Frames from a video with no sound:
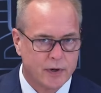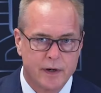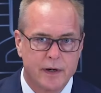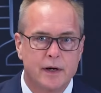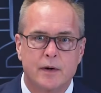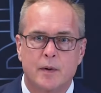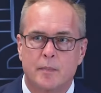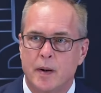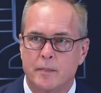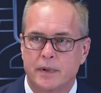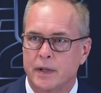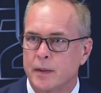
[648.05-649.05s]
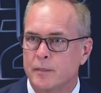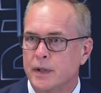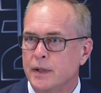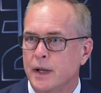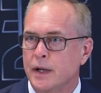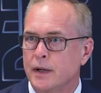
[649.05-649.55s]
turning into a pumpkin at
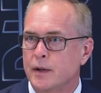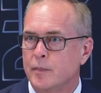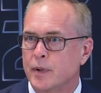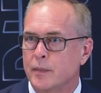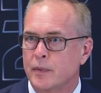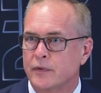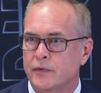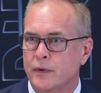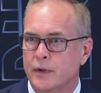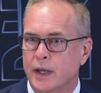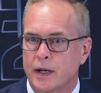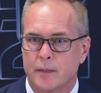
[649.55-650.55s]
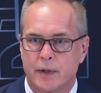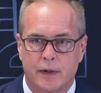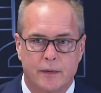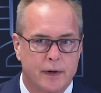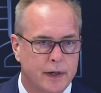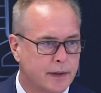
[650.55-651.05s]
midnight here, people, so get them
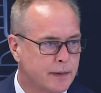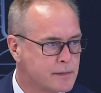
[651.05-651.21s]
in quick.